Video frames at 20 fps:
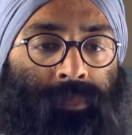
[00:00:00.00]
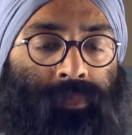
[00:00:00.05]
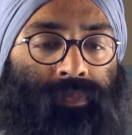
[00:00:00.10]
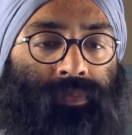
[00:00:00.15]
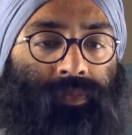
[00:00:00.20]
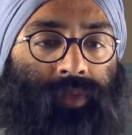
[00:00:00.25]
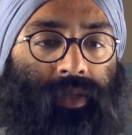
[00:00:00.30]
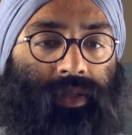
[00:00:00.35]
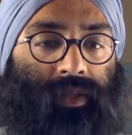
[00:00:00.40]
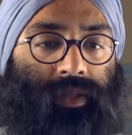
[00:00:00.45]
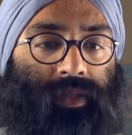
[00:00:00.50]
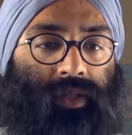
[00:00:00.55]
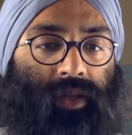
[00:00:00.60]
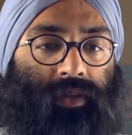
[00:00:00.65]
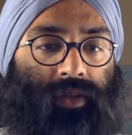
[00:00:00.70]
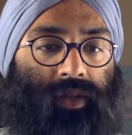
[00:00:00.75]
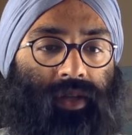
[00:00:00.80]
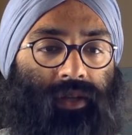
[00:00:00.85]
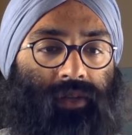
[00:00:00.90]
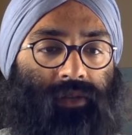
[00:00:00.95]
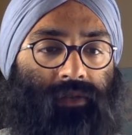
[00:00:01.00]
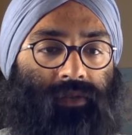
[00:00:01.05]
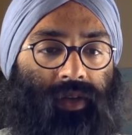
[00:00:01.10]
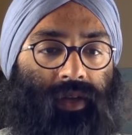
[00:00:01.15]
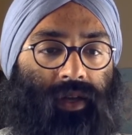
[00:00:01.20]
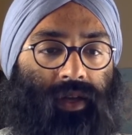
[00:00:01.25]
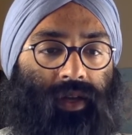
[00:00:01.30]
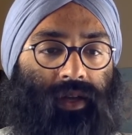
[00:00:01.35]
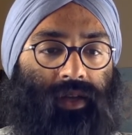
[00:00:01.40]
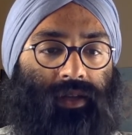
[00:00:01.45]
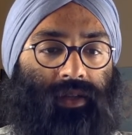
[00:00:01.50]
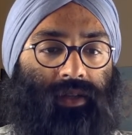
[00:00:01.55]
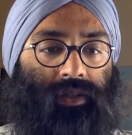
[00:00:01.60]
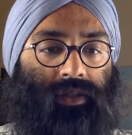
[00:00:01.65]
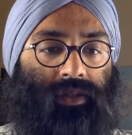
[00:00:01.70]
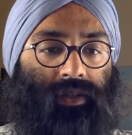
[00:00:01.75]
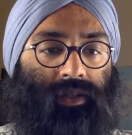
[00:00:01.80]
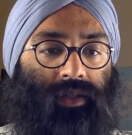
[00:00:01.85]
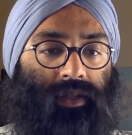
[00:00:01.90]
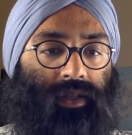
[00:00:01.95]
This is now
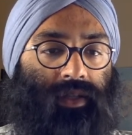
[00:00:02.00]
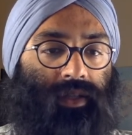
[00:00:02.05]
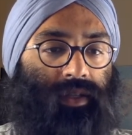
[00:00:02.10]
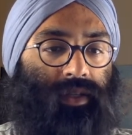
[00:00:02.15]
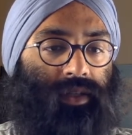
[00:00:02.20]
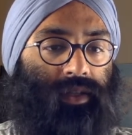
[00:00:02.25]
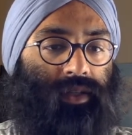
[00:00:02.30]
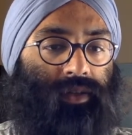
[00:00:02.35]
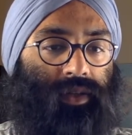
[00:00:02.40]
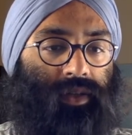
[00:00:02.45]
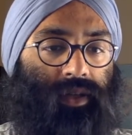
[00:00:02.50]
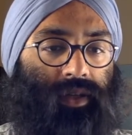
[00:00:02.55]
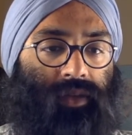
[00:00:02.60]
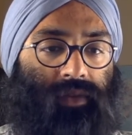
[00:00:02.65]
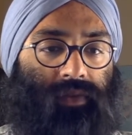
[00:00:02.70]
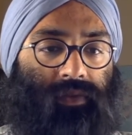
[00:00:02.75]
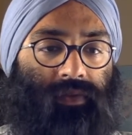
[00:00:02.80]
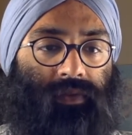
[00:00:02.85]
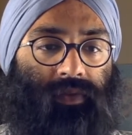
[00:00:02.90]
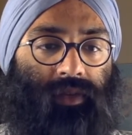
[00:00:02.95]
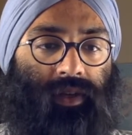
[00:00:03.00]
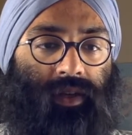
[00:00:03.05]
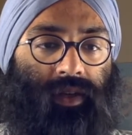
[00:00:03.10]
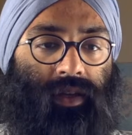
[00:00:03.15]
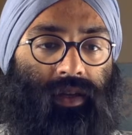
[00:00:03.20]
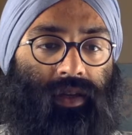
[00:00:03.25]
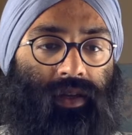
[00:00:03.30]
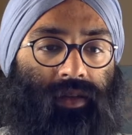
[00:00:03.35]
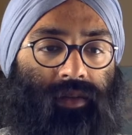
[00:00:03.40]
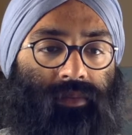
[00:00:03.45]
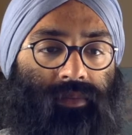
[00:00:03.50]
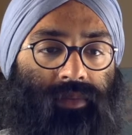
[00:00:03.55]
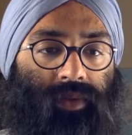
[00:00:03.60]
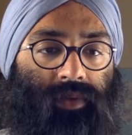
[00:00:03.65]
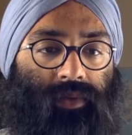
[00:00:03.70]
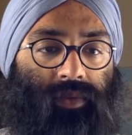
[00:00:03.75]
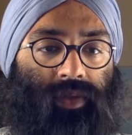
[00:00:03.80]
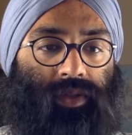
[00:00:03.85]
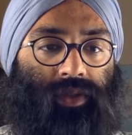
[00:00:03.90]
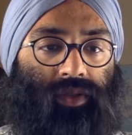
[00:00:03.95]
nullified. Okay, fine,
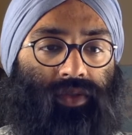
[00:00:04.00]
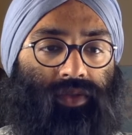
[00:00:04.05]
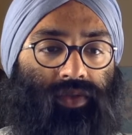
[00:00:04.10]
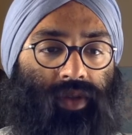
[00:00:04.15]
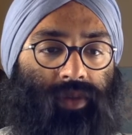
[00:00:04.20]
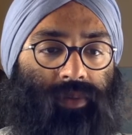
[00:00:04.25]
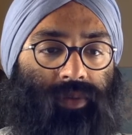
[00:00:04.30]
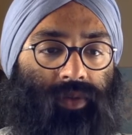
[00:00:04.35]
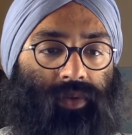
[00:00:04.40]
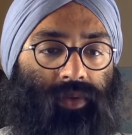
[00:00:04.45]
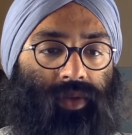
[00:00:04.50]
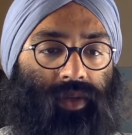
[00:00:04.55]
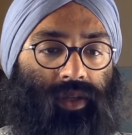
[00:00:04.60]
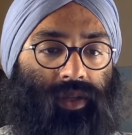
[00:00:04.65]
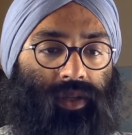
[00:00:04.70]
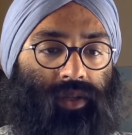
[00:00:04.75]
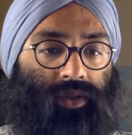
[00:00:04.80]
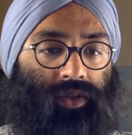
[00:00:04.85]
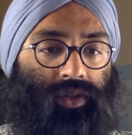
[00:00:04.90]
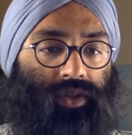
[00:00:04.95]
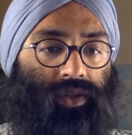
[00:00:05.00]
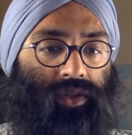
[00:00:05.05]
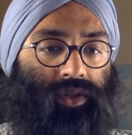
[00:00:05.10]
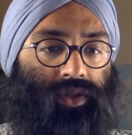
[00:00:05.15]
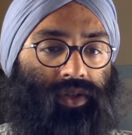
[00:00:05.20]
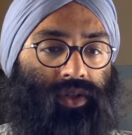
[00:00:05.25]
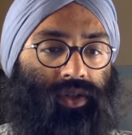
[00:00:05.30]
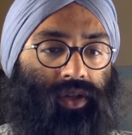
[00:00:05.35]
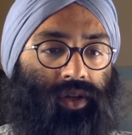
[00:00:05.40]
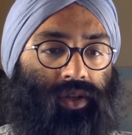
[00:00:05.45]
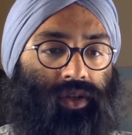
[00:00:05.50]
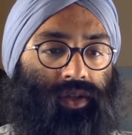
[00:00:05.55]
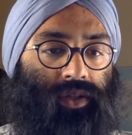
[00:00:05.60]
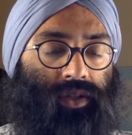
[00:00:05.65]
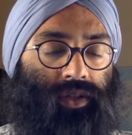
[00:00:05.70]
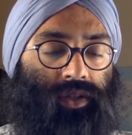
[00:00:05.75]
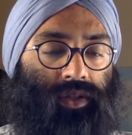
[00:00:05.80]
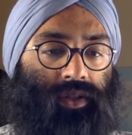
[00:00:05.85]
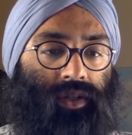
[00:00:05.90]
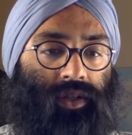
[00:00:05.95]
but we just drop you in here to
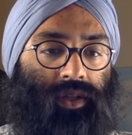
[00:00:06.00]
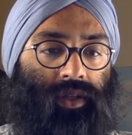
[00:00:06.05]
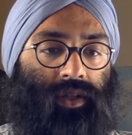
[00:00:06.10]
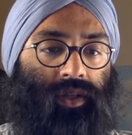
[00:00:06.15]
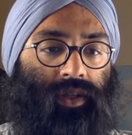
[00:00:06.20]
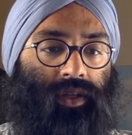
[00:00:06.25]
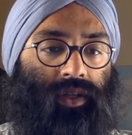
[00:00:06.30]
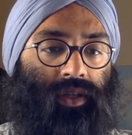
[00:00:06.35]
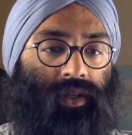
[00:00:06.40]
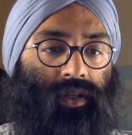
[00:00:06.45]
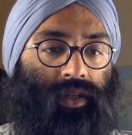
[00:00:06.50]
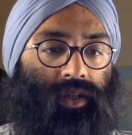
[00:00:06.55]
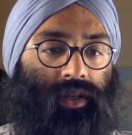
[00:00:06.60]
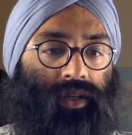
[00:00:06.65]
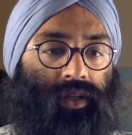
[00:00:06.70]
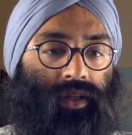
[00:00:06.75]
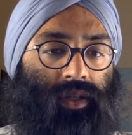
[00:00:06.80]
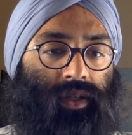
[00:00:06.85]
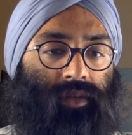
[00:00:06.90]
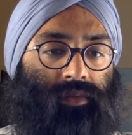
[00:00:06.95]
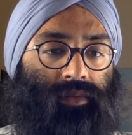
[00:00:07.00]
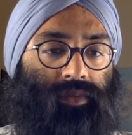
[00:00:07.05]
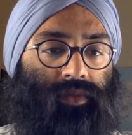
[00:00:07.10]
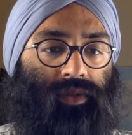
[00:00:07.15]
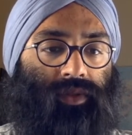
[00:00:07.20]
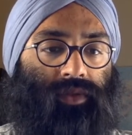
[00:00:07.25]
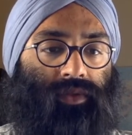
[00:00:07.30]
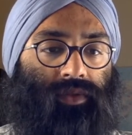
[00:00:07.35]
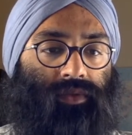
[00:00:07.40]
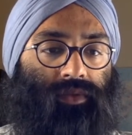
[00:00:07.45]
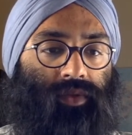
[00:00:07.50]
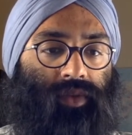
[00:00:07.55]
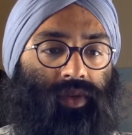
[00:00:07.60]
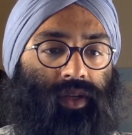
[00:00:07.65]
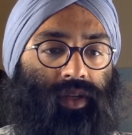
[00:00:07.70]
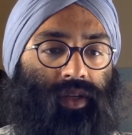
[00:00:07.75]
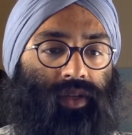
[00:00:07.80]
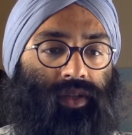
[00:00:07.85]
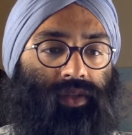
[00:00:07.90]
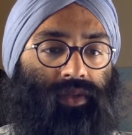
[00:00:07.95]
start. To avoid
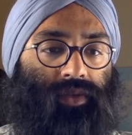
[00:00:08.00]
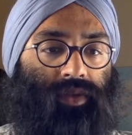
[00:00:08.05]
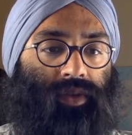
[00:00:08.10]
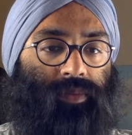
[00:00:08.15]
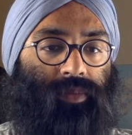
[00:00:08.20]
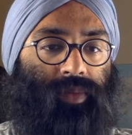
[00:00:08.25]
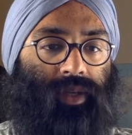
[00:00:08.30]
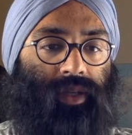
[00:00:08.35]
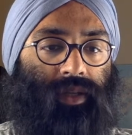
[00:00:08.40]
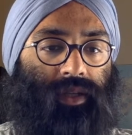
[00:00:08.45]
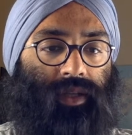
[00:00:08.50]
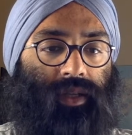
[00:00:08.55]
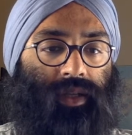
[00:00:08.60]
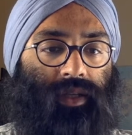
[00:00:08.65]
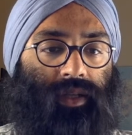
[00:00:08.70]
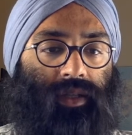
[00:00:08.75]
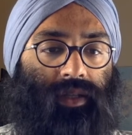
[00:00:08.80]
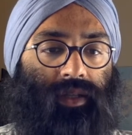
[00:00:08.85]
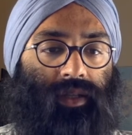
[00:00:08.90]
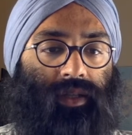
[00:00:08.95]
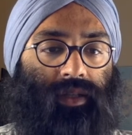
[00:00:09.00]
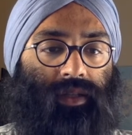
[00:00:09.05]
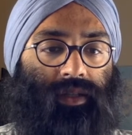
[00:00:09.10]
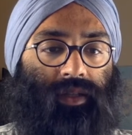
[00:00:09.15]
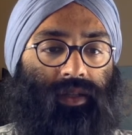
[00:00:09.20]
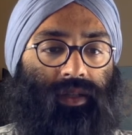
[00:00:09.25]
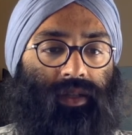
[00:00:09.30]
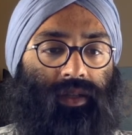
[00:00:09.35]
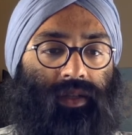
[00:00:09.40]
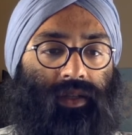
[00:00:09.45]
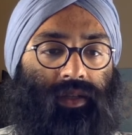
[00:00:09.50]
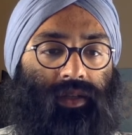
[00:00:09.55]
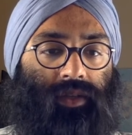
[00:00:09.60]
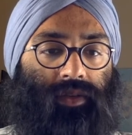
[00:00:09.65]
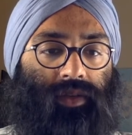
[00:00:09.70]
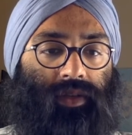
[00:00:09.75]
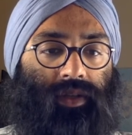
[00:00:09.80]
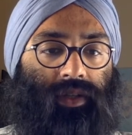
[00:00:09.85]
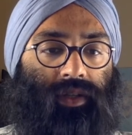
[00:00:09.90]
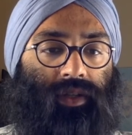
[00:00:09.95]
any sort of pin ideas, and then
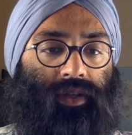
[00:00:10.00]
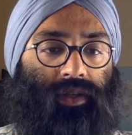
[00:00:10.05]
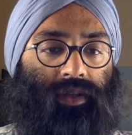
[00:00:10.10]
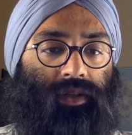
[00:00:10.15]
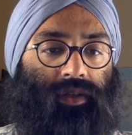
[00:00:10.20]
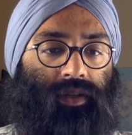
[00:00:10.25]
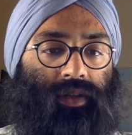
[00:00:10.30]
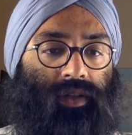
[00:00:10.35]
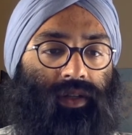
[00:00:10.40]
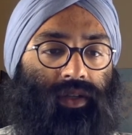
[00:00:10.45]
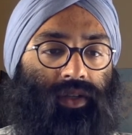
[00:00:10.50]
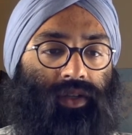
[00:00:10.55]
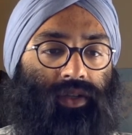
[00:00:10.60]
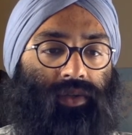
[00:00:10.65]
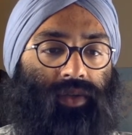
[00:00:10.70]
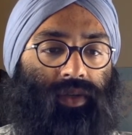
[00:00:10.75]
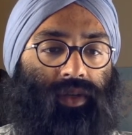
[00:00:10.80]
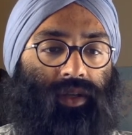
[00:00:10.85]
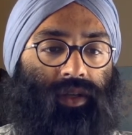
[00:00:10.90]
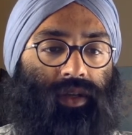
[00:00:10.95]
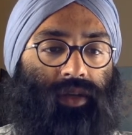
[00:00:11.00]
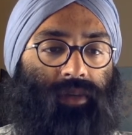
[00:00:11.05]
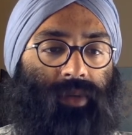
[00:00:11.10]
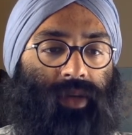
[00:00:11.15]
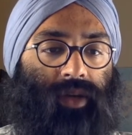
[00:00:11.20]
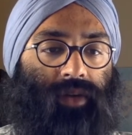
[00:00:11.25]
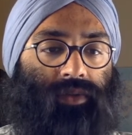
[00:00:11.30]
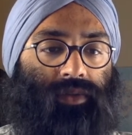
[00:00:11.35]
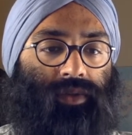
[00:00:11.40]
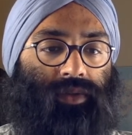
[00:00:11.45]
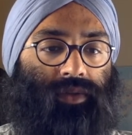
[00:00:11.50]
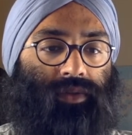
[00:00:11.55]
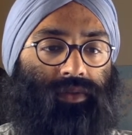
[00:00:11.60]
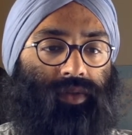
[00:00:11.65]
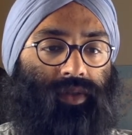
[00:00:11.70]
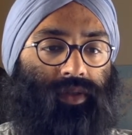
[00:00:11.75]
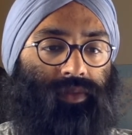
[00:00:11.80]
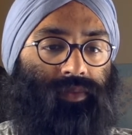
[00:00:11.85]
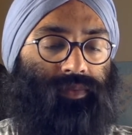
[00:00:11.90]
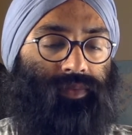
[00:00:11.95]
here, and then you can come out,
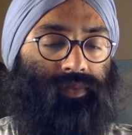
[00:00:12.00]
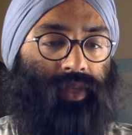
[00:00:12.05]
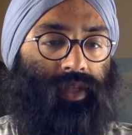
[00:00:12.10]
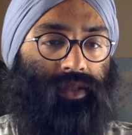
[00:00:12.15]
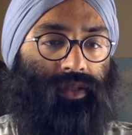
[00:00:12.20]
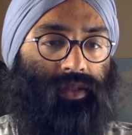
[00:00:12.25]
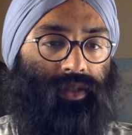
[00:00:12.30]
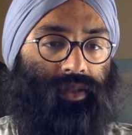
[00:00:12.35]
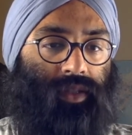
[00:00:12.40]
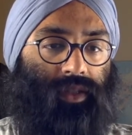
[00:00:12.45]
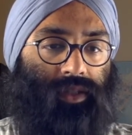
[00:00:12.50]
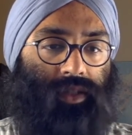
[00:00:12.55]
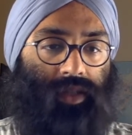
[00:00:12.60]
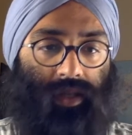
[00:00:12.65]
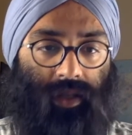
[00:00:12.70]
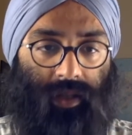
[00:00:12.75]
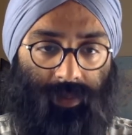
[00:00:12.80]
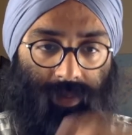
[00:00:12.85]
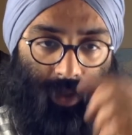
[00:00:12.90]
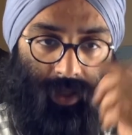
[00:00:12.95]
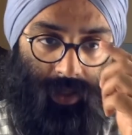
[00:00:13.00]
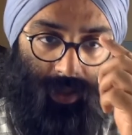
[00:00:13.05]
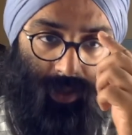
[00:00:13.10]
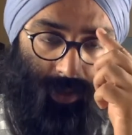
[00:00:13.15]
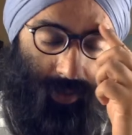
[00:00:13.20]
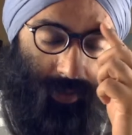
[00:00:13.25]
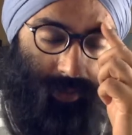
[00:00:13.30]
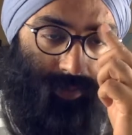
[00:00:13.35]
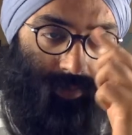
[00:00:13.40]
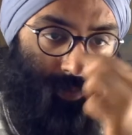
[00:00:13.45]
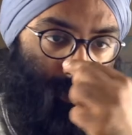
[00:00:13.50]
right? That's kind of the play here.